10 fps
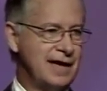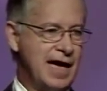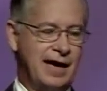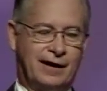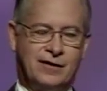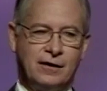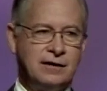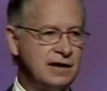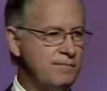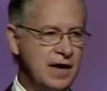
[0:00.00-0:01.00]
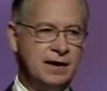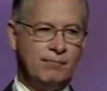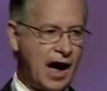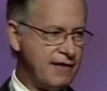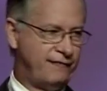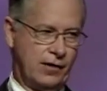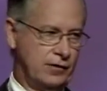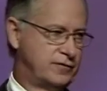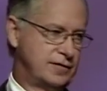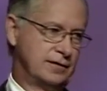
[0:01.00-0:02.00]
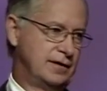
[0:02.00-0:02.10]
It couldn't have been my fault